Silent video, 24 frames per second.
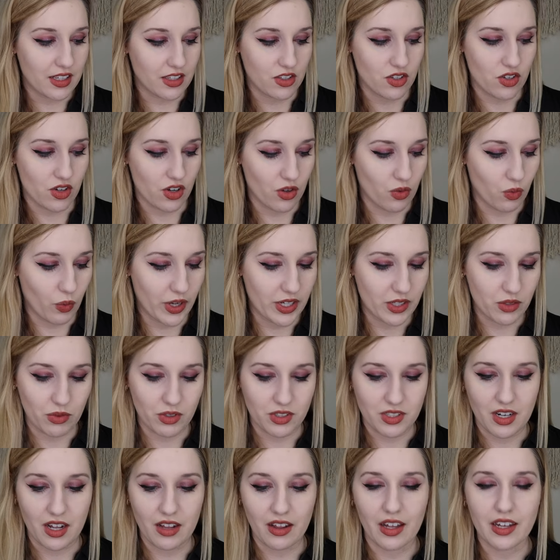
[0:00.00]
in certain ways where
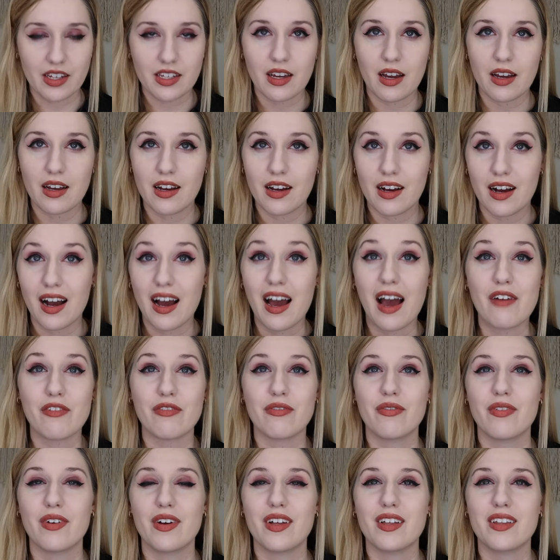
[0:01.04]
it's not like, I have,
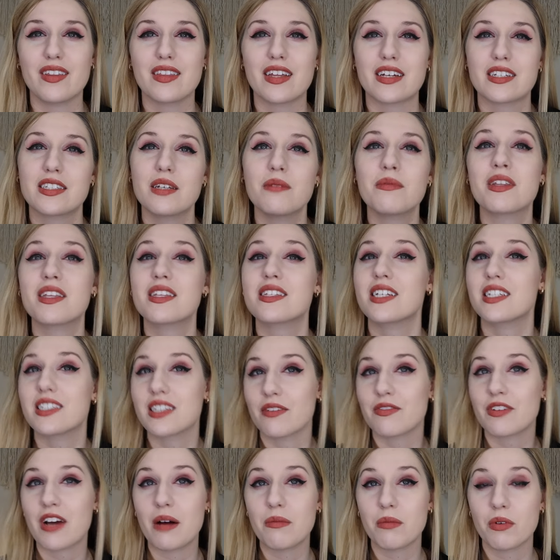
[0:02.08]
like, some of these things
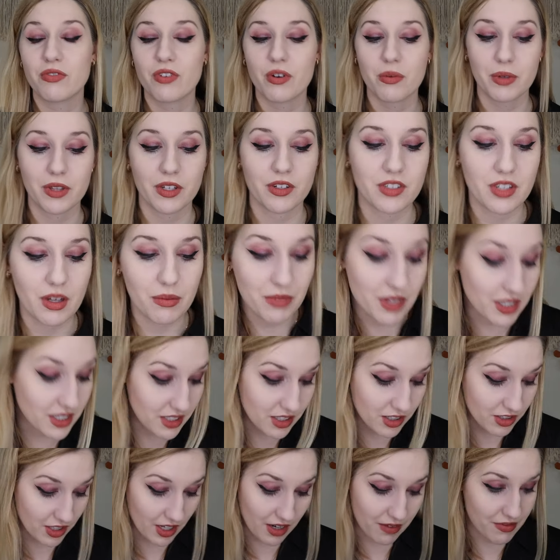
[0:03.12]
I've gotten before, but there's some things
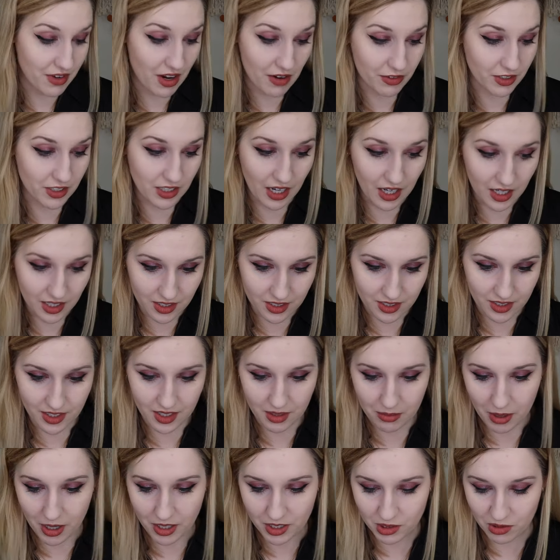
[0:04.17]
here that I've never gotten
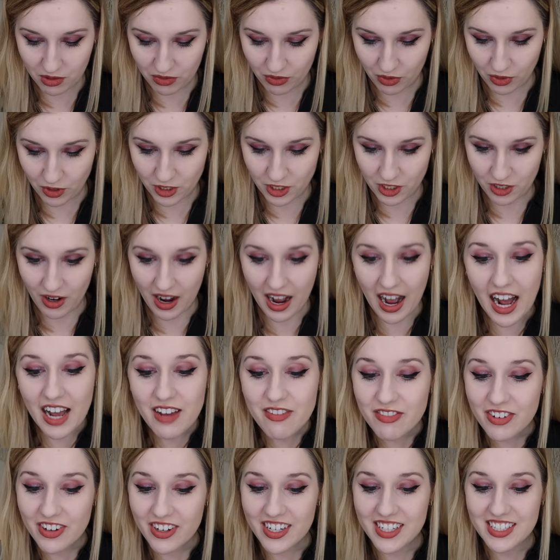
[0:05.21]
in a box before. So
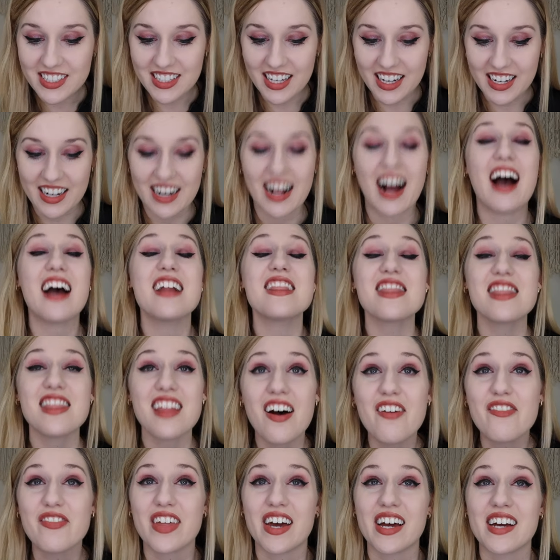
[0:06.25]
I'm very excited. I
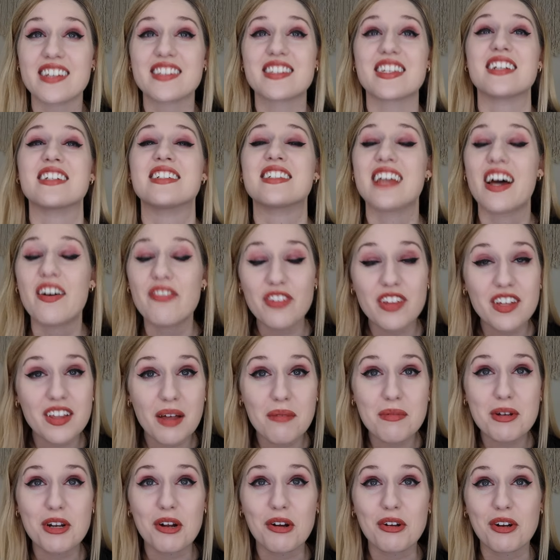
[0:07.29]
love this. Definitely
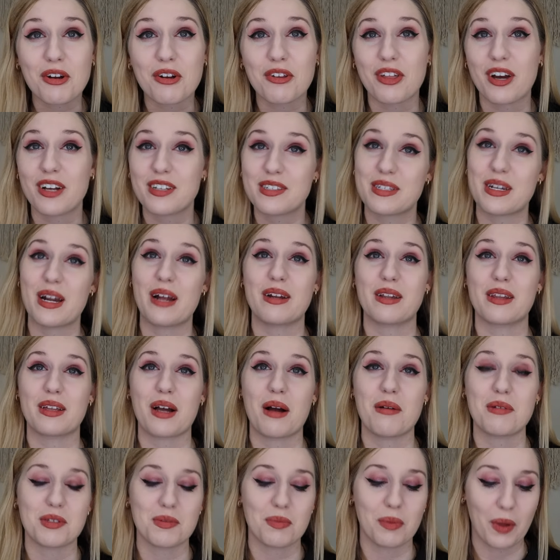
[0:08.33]
let me know your thoughts down in the
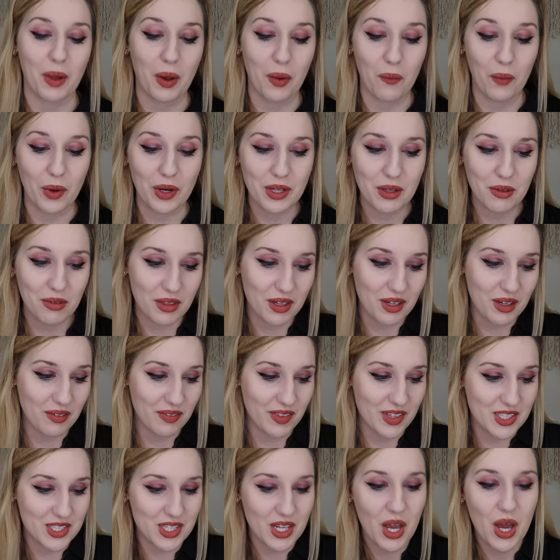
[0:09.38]
comments below. What do you think
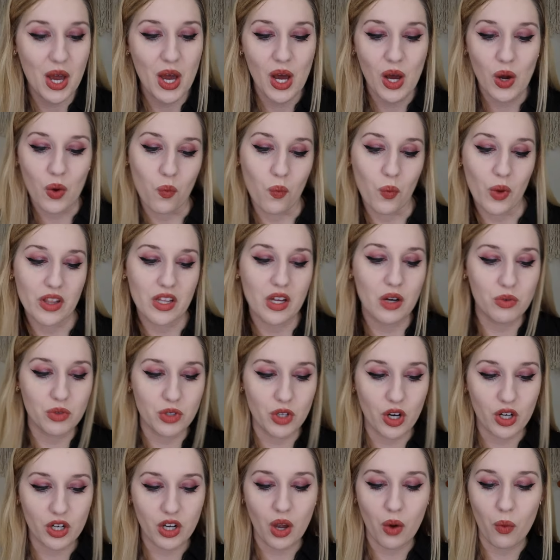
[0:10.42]
of this Willow
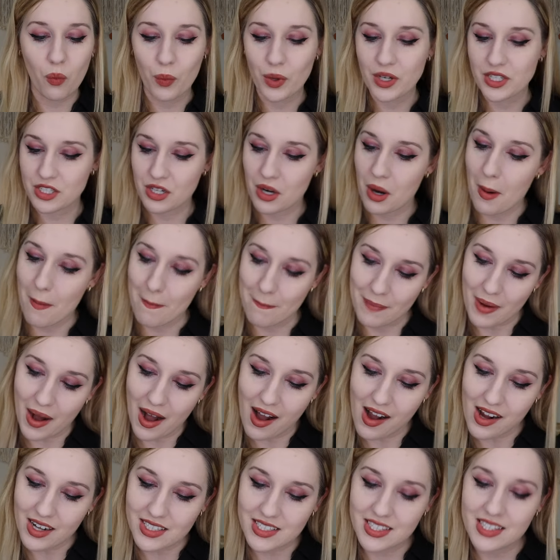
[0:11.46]
Nook winter
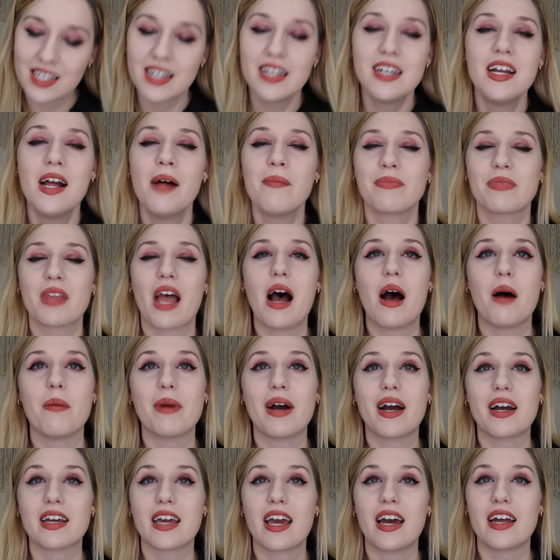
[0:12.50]
box? Um,
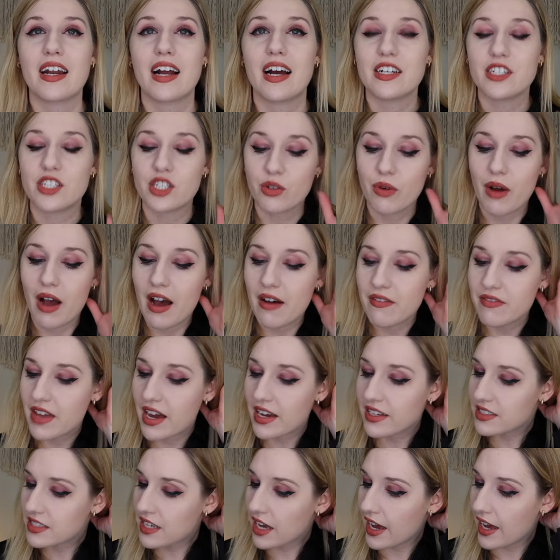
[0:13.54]
again, I do have
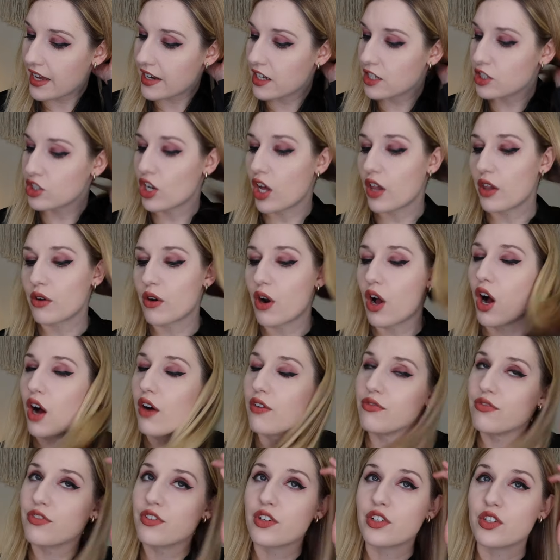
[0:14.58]
that ten dollars
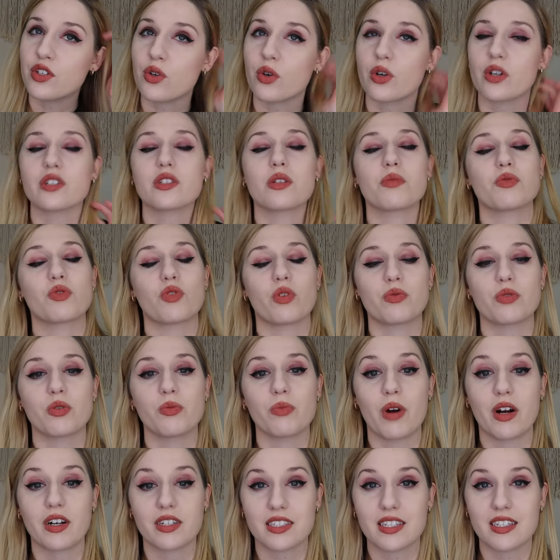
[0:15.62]
off your subscription
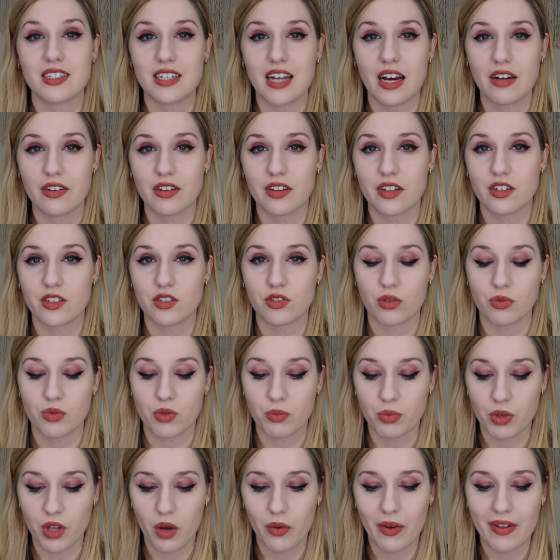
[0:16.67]
box down in the
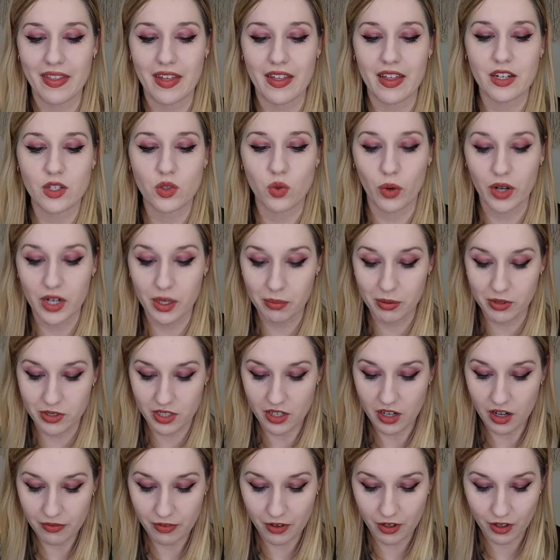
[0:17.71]
description below, and that twenty
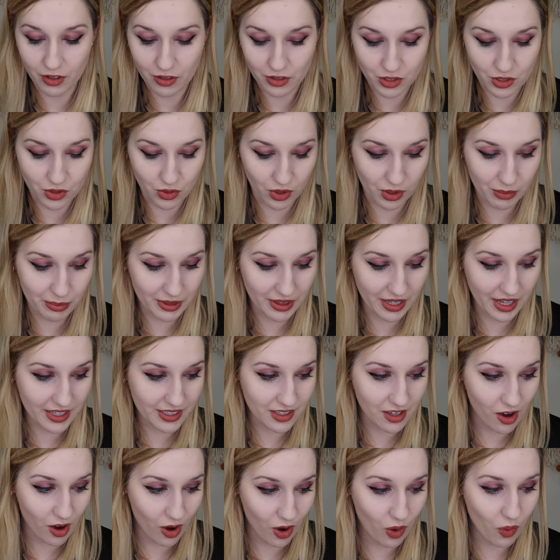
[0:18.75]
percent off on her store, but
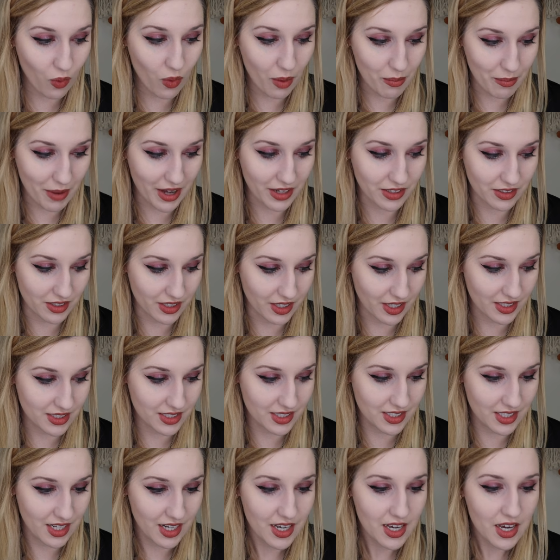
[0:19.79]
like, oh my
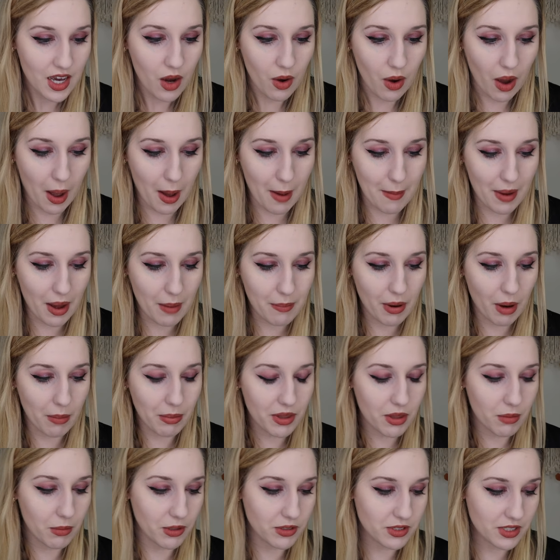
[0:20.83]
goodness. Um, I'm
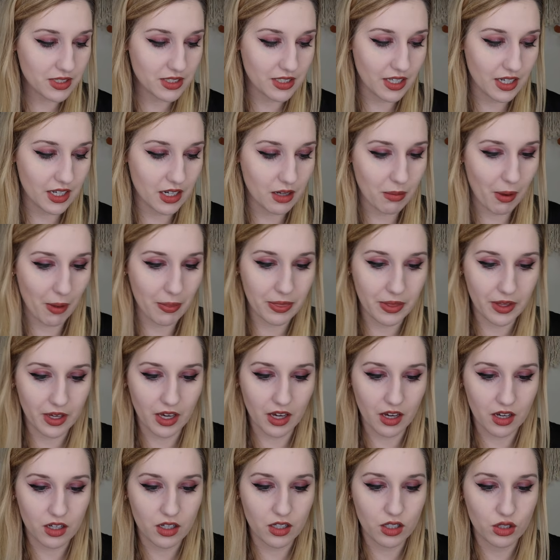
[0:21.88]
probably the most excited about
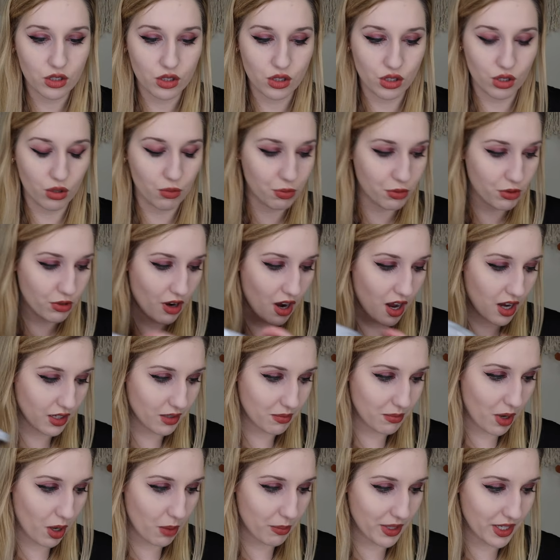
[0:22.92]
the soup
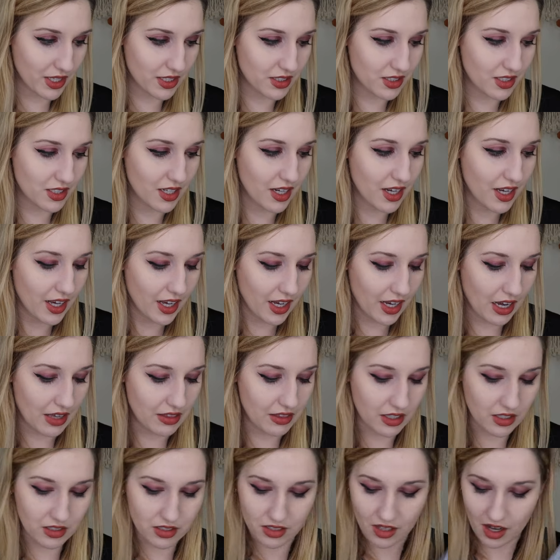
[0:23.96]
crock moment
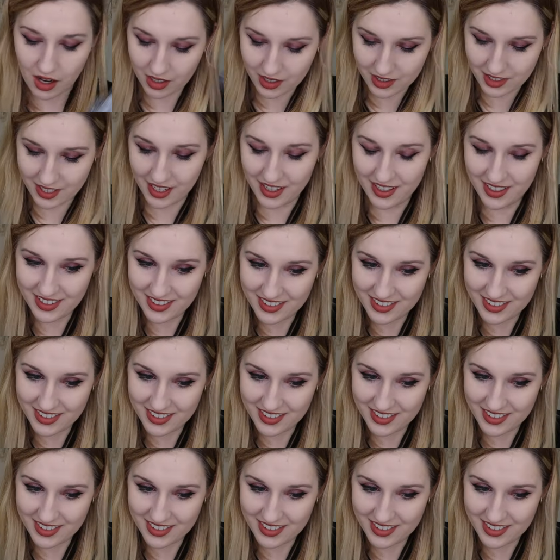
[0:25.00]
and these socks.